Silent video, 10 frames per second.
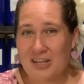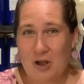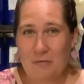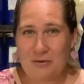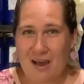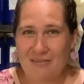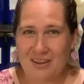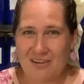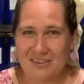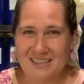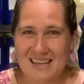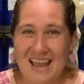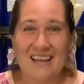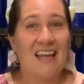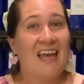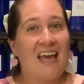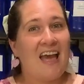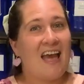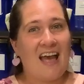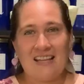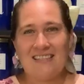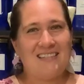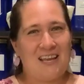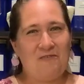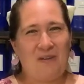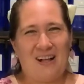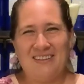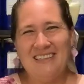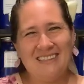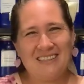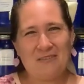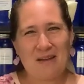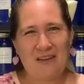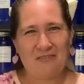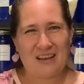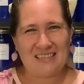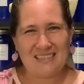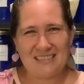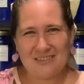I hope you have a lovely day and stay well. Goodbye, friends.